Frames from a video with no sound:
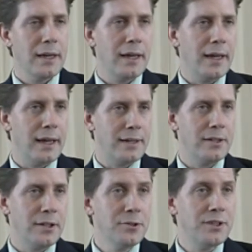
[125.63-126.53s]

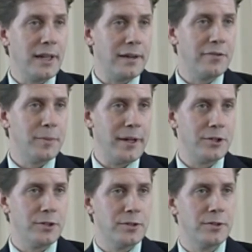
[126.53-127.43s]
and using that
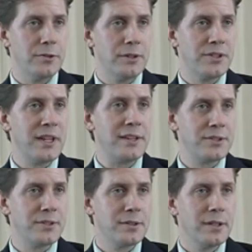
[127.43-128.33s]
information to
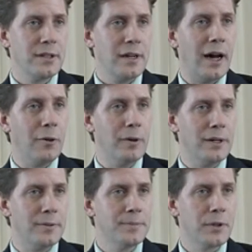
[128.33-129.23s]
assess how
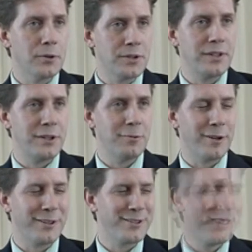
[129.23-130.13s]
well O C T
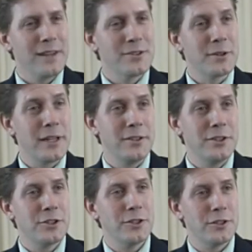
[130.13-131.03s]
works. So in
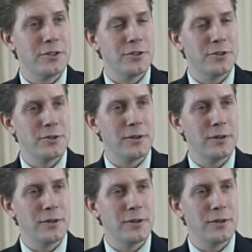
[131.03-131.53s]
addition to